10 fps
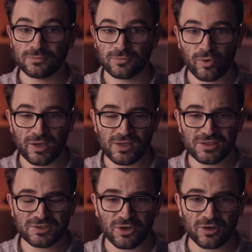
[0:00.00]
way
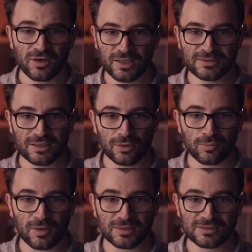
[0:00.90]
easier, as
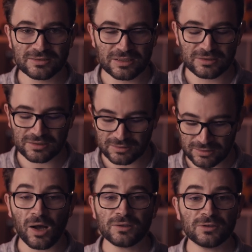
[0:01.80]
Elon Musk said it,
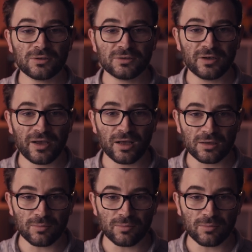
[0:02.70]
under the hell